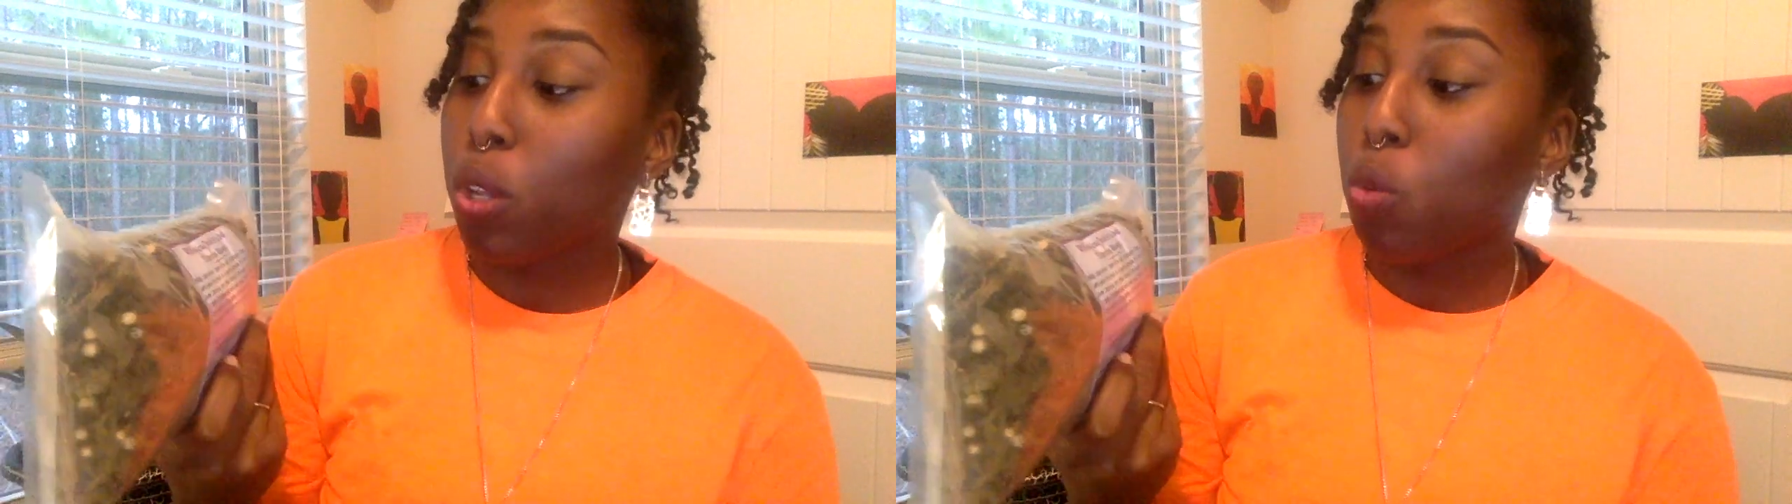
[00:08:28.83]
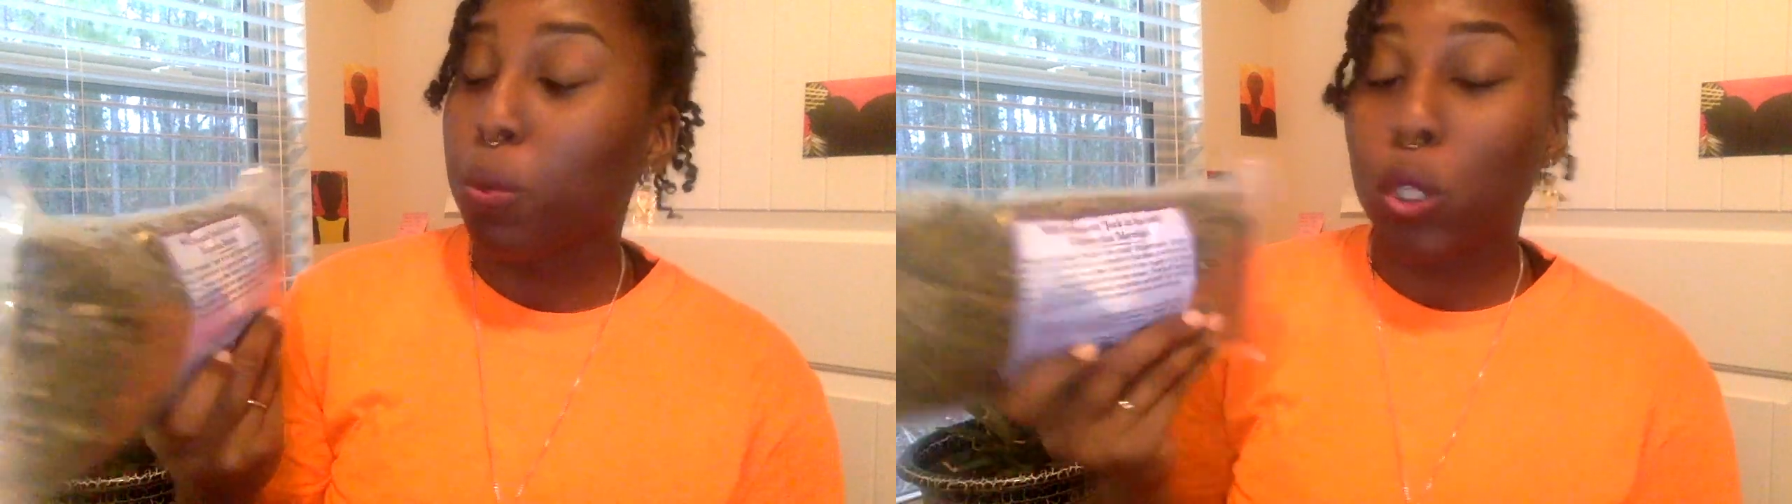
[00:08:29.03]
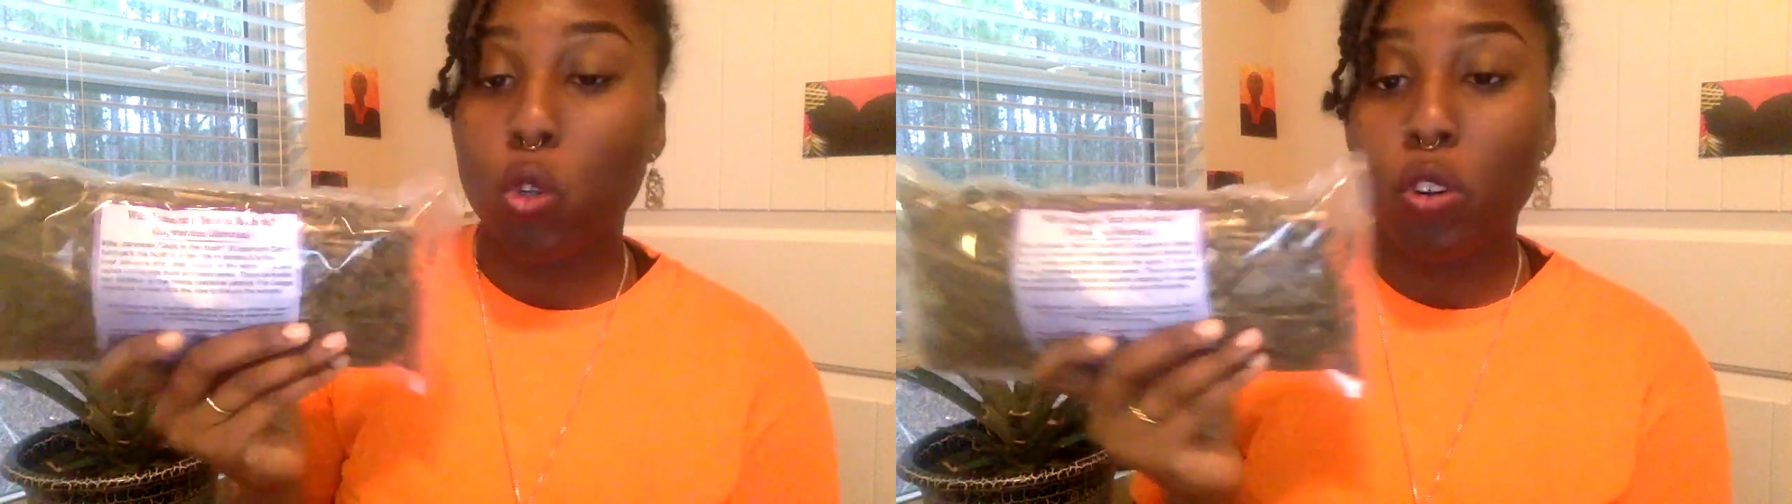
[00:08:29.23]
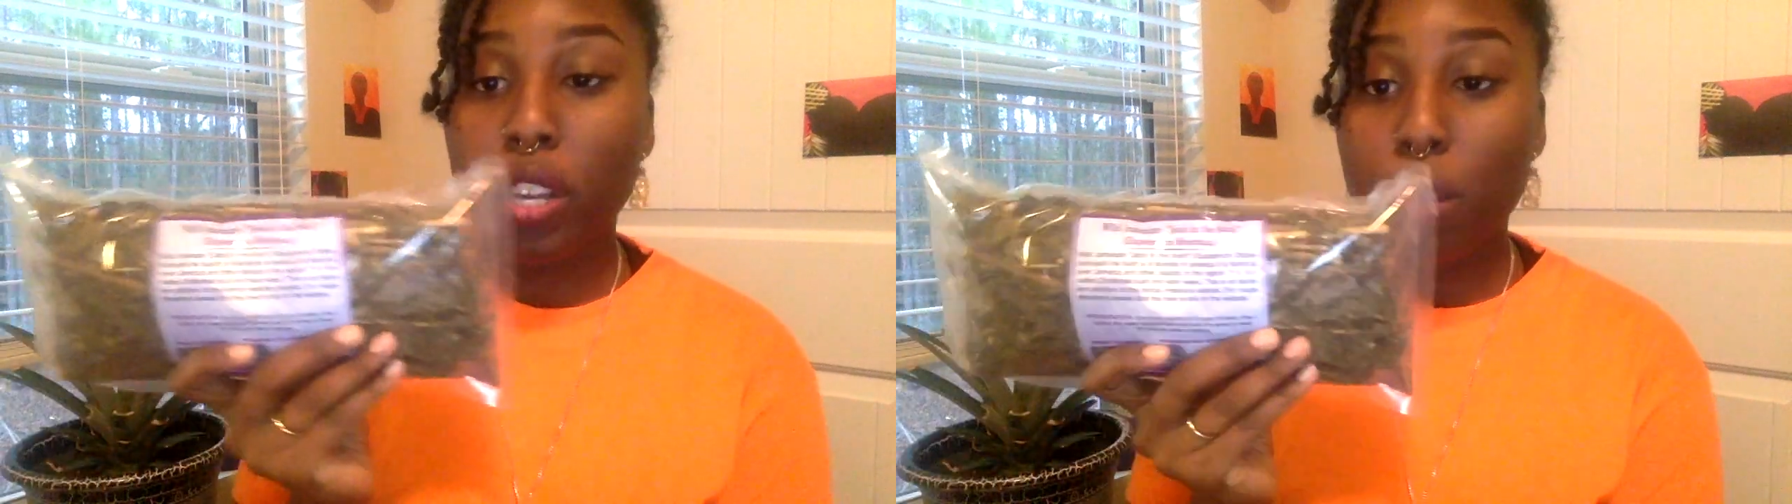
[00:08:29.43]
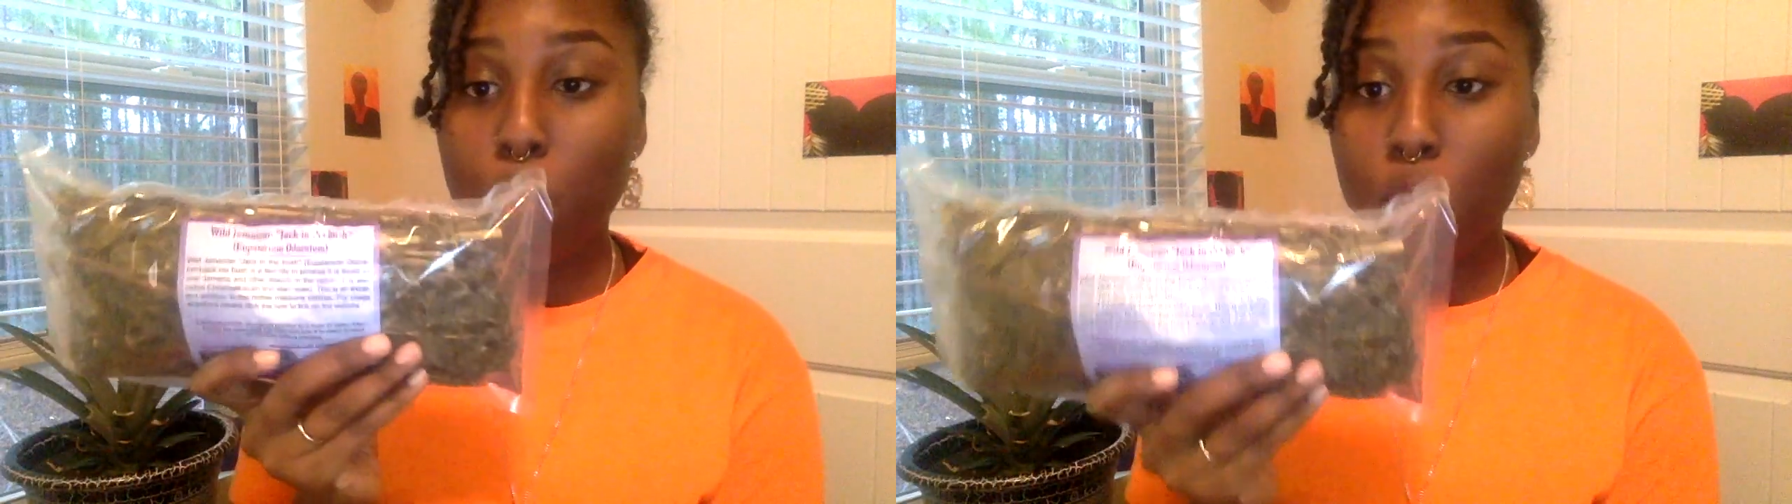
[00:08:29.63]

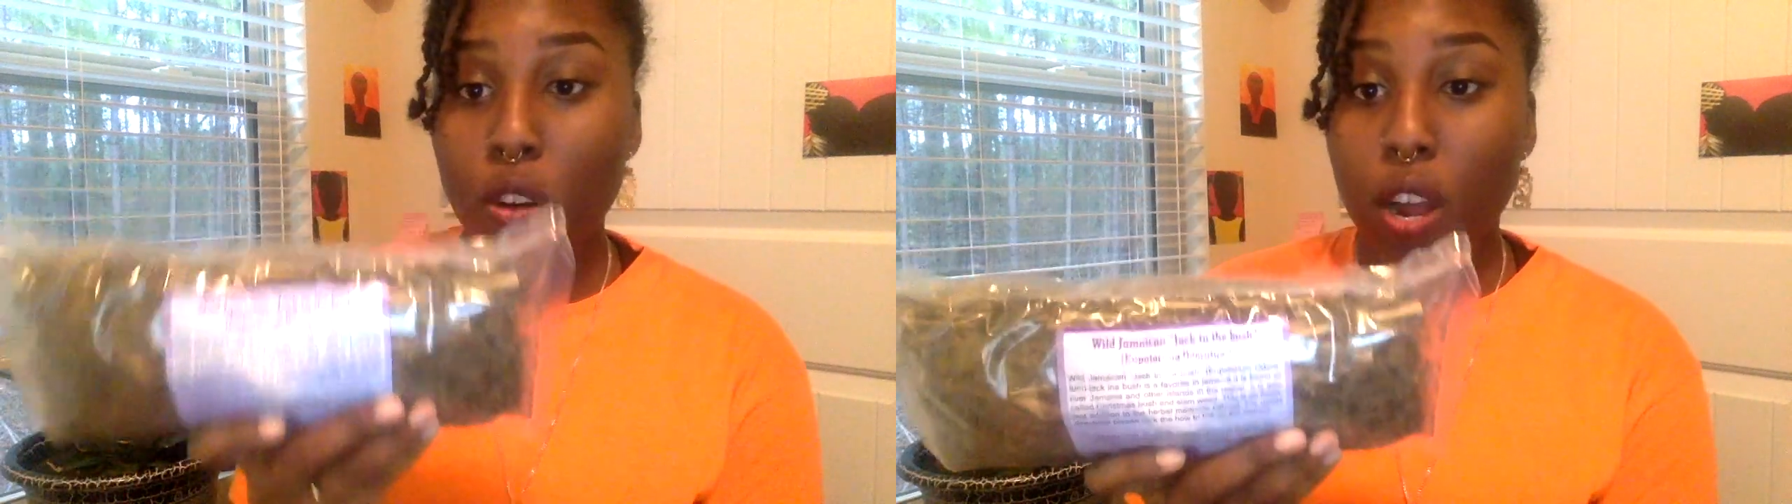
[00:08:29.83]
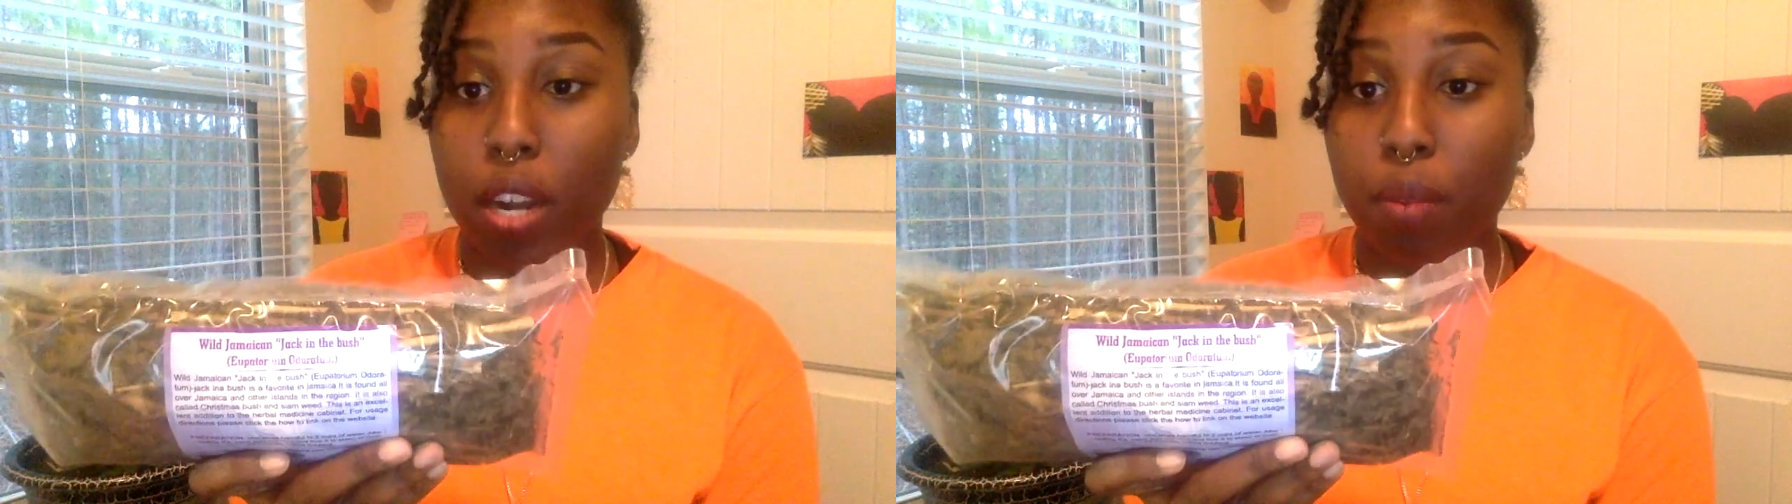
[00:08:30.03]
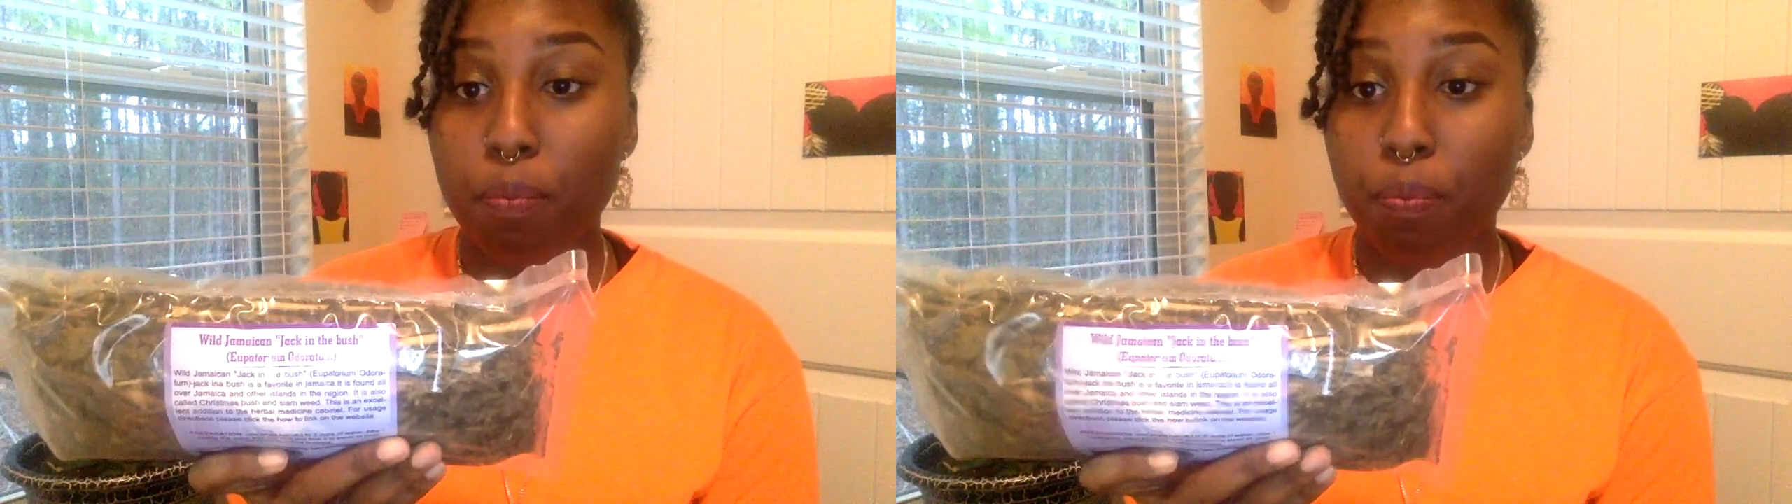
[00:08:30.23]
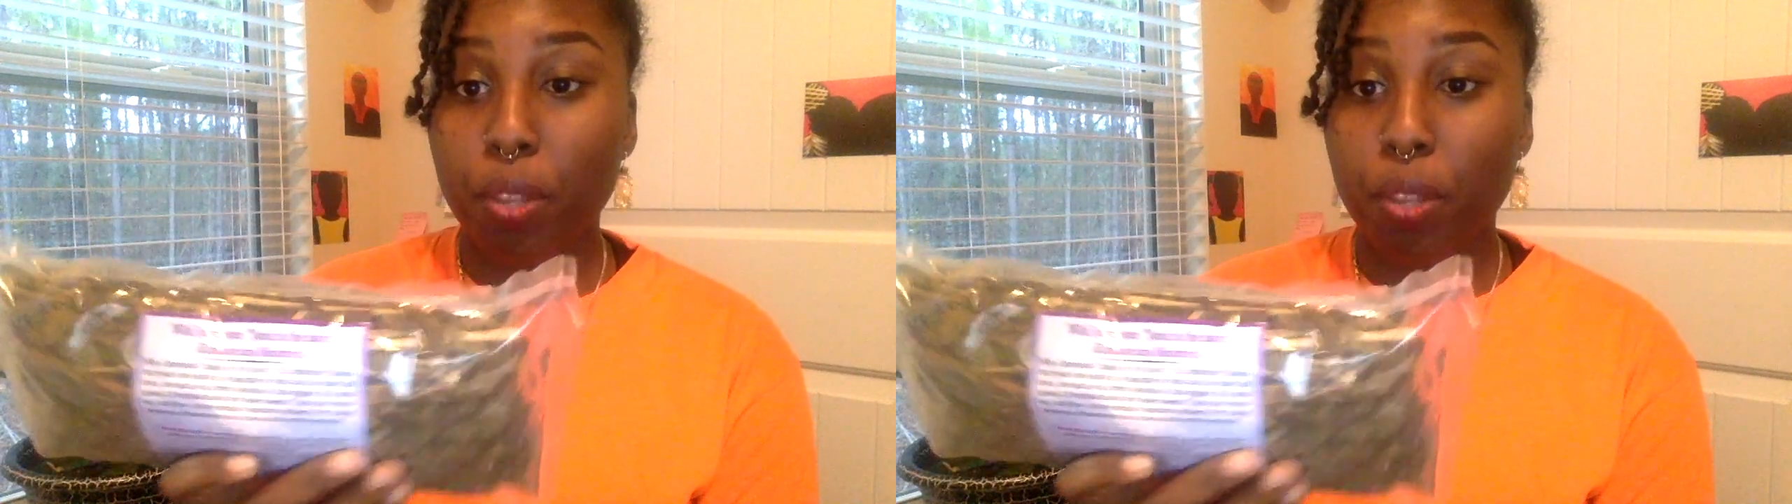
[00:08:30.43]
Eupatorium odoratum.